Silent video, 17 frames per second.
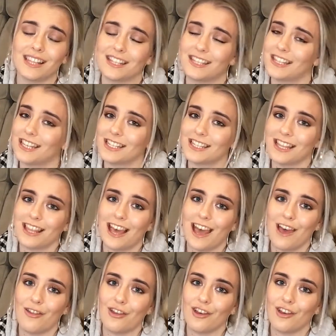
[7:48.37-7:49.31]
There's things in
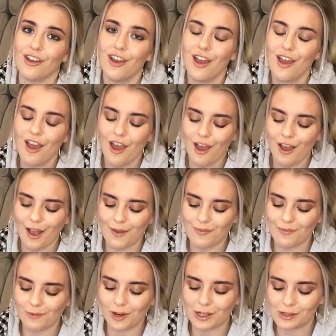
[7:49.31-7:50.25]
there
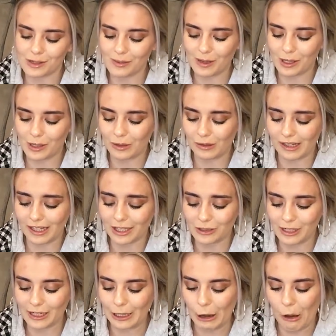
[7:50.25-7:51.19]
that really do make you
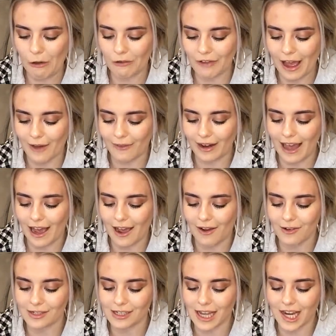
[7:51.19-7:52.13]
literally laugh out loud.